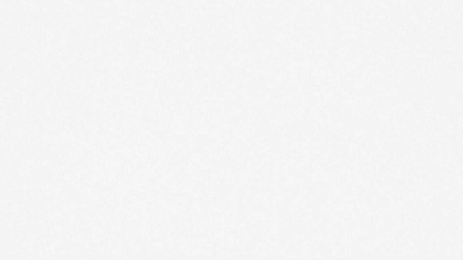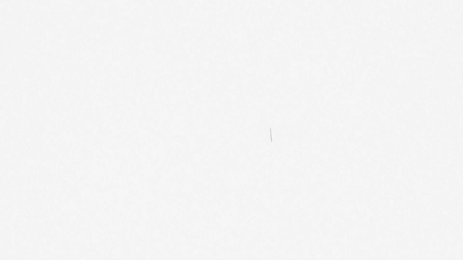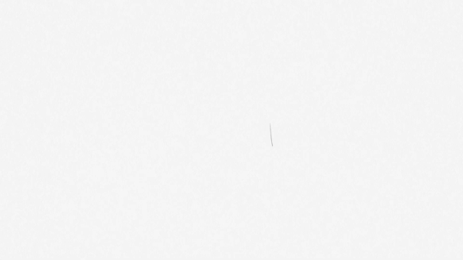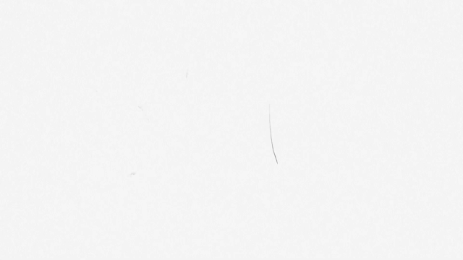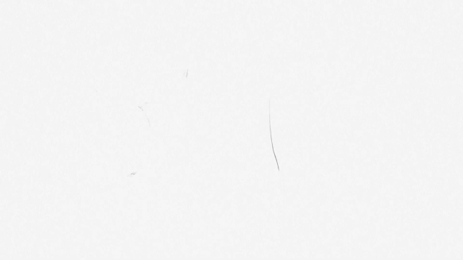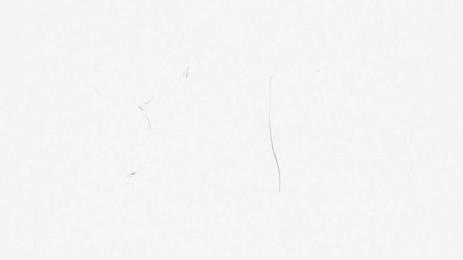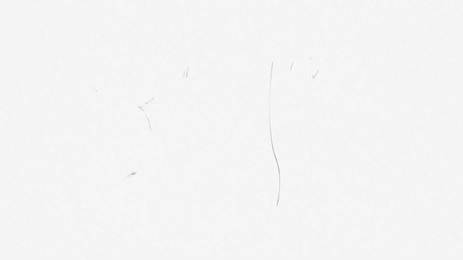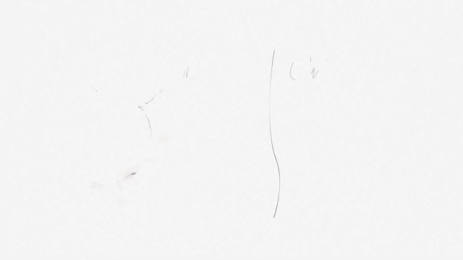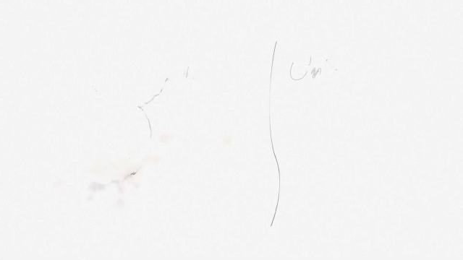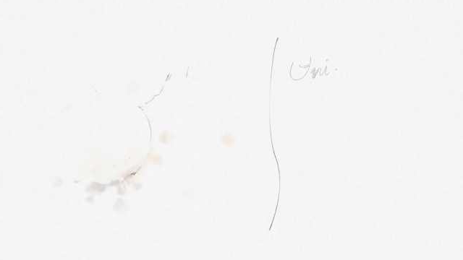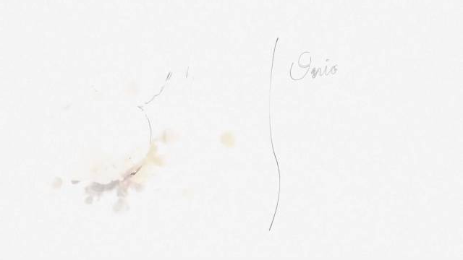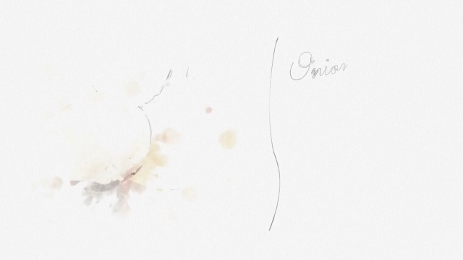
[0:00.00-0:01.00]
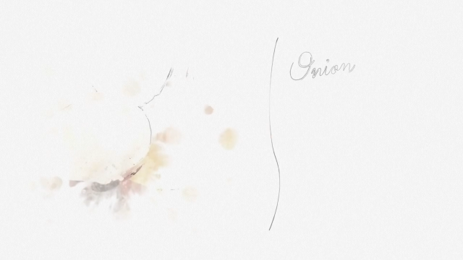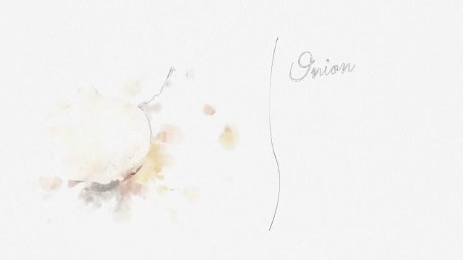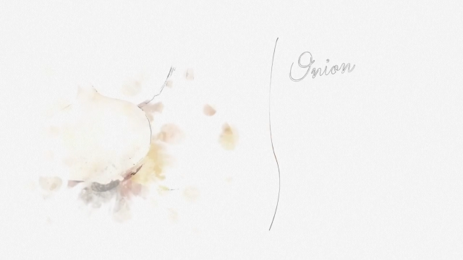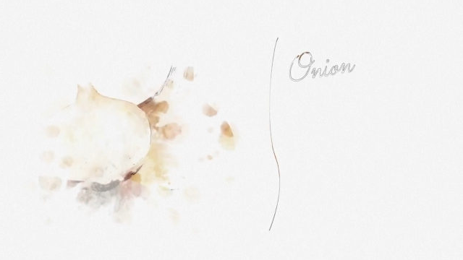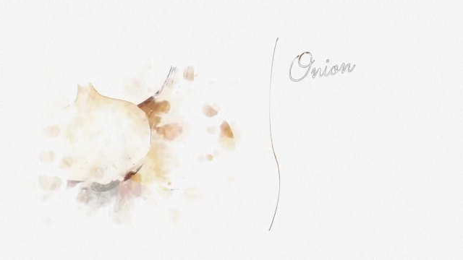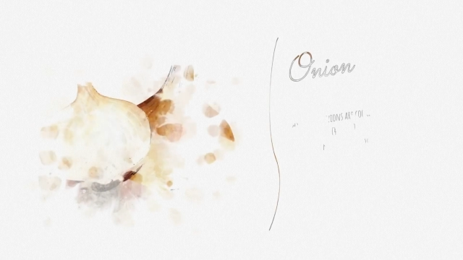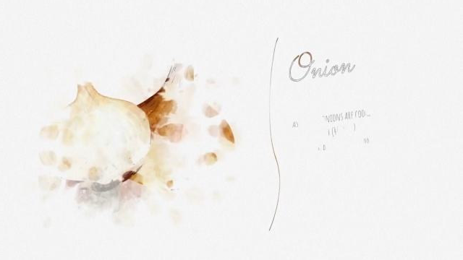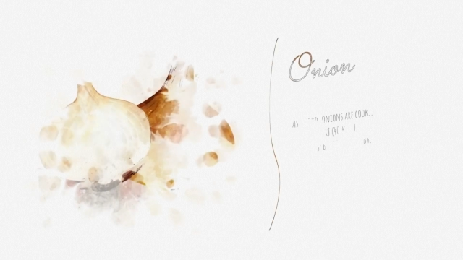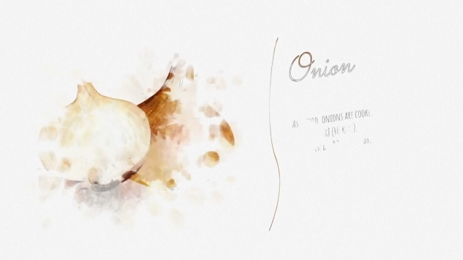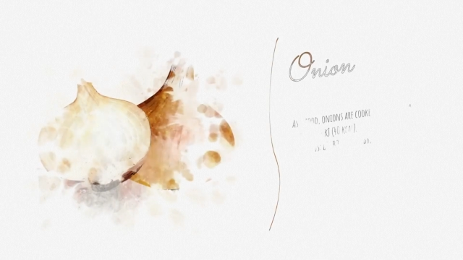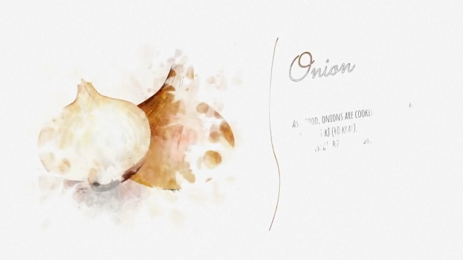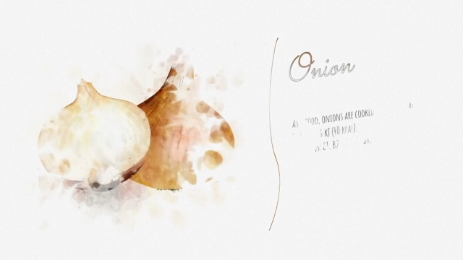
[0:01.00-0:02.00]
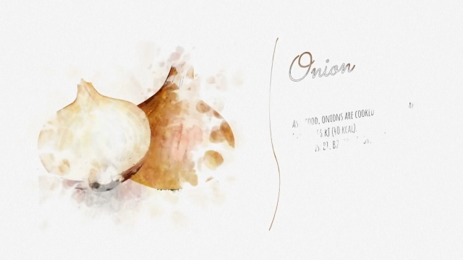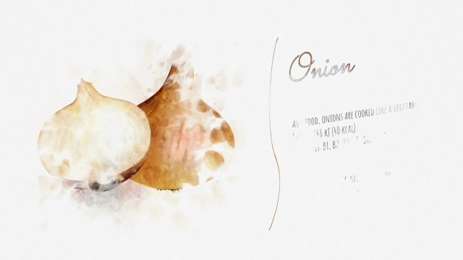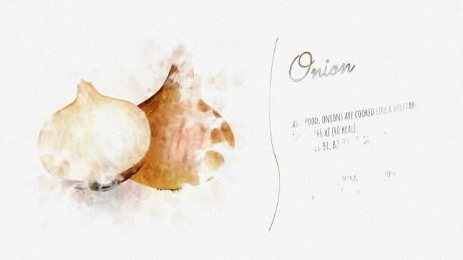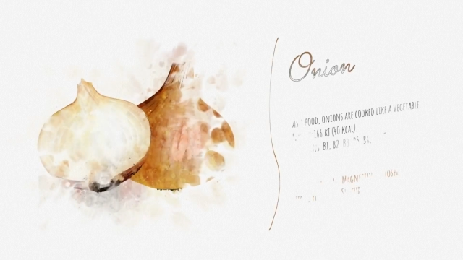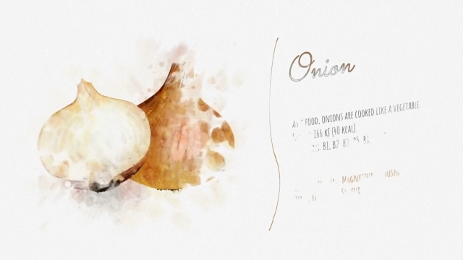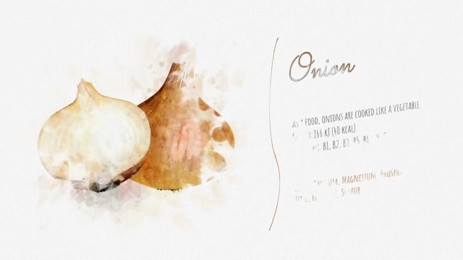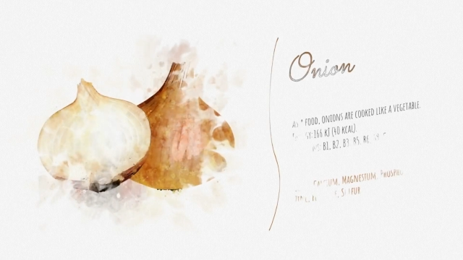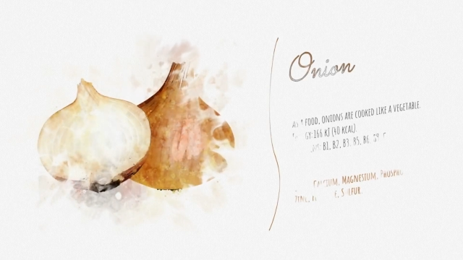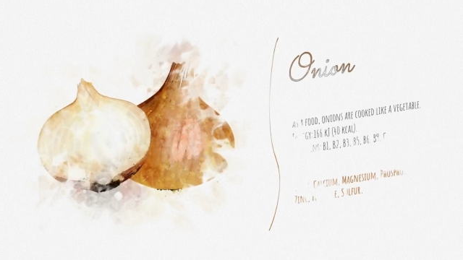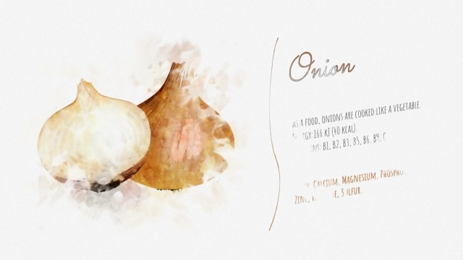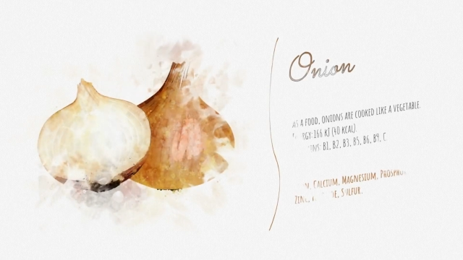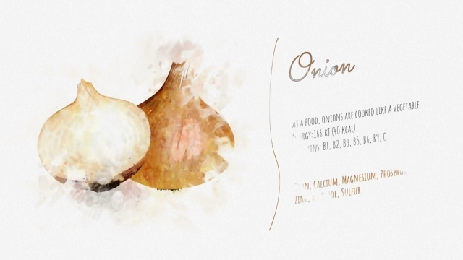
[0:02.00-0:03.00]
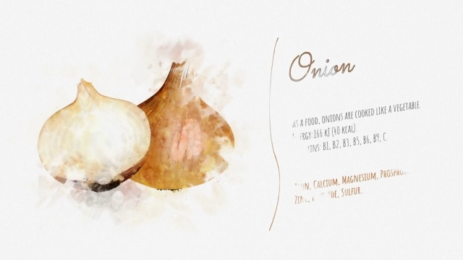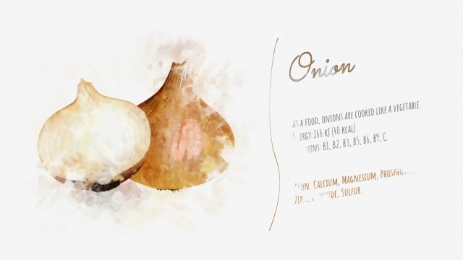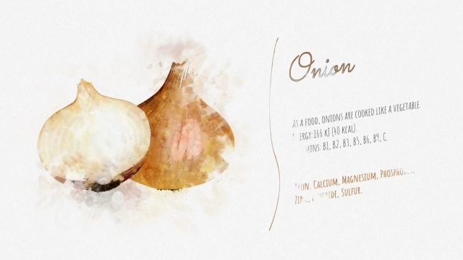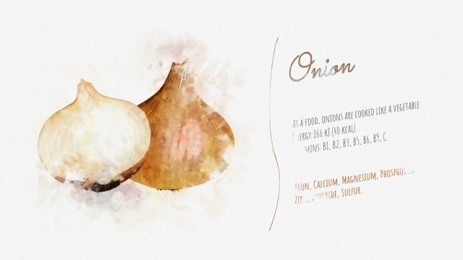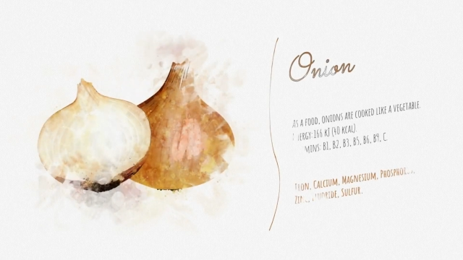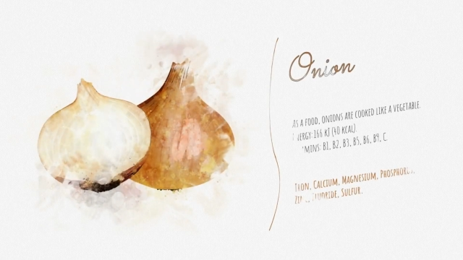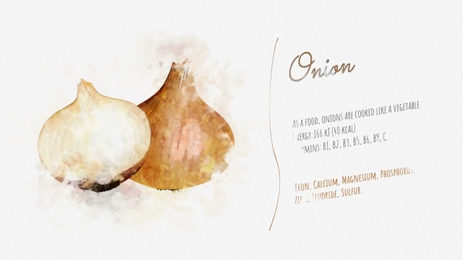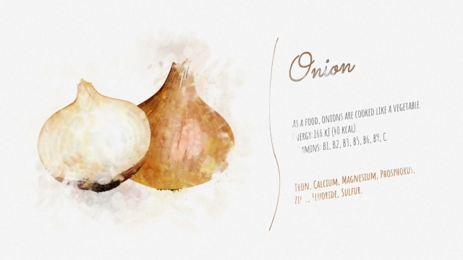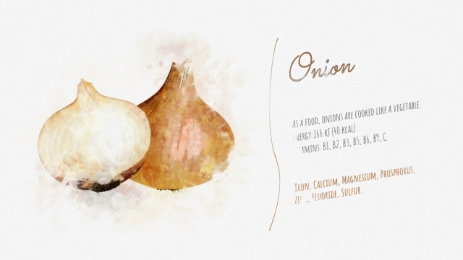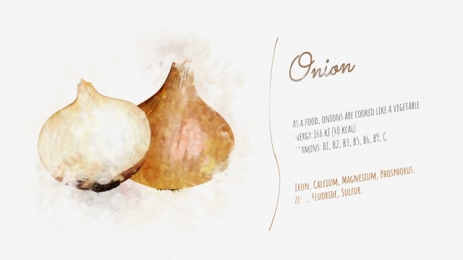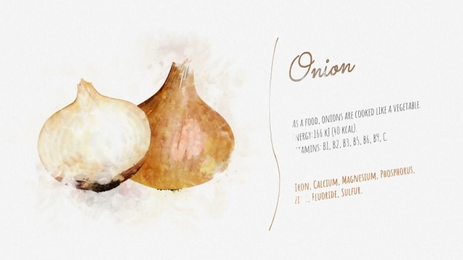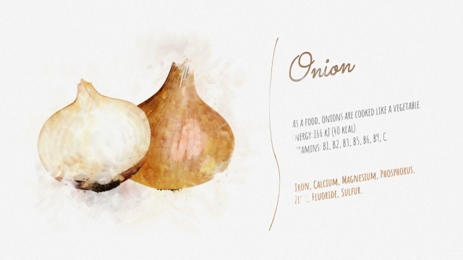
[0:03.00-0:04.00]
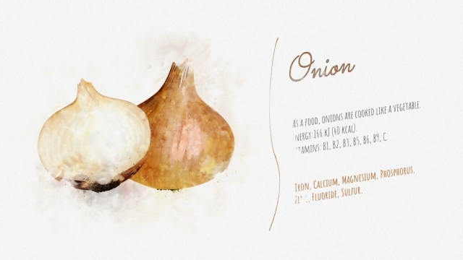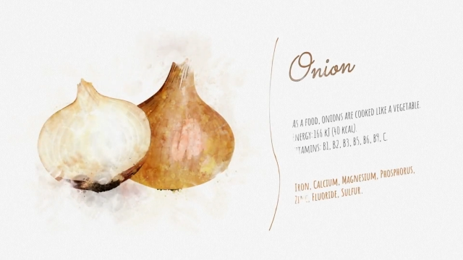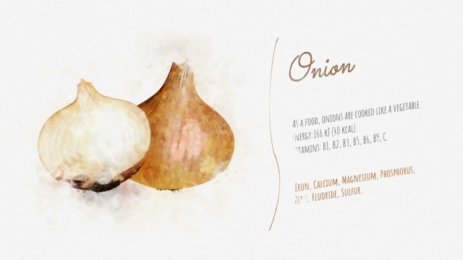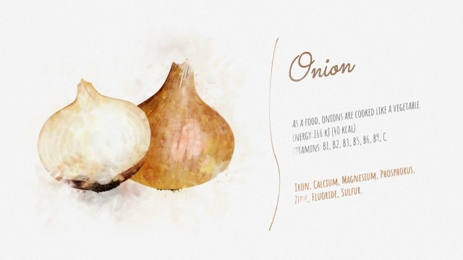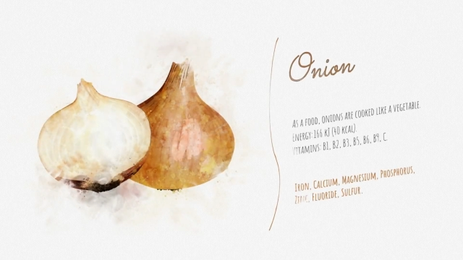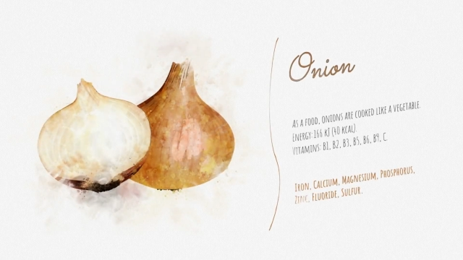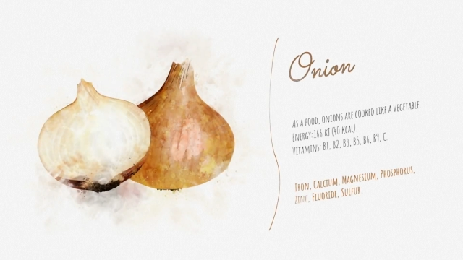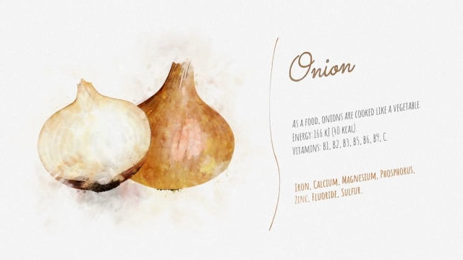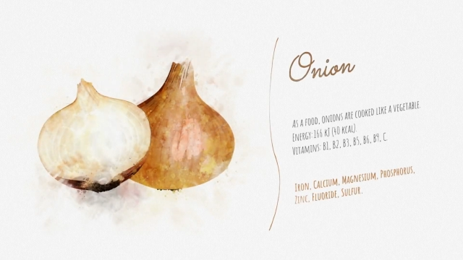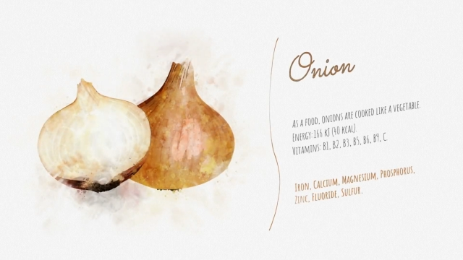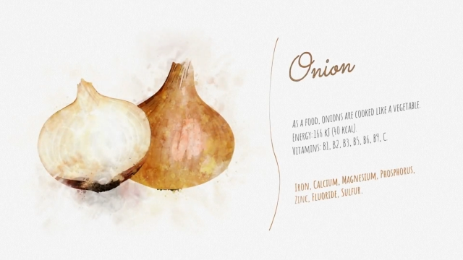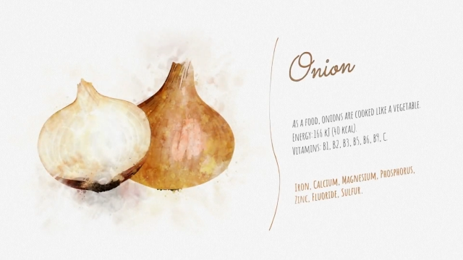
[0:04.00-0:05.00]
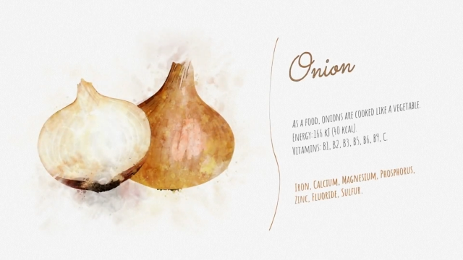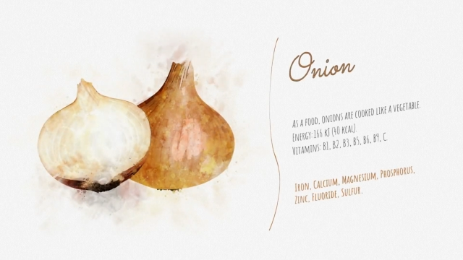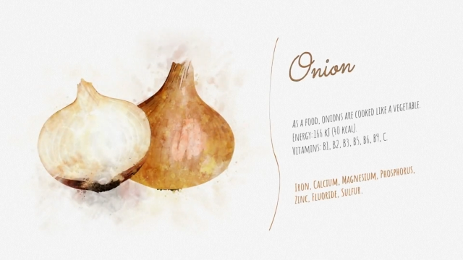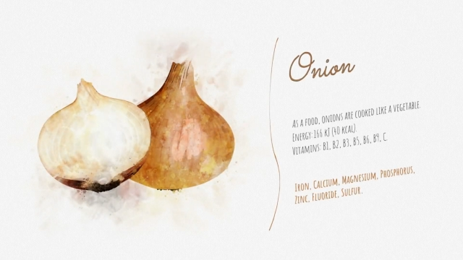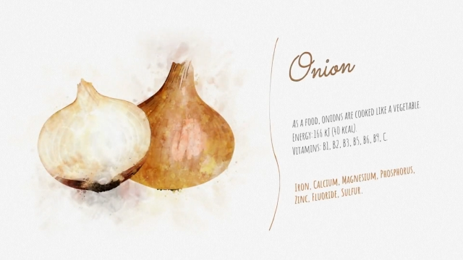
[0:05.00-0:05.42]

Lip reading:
(no speaker visible)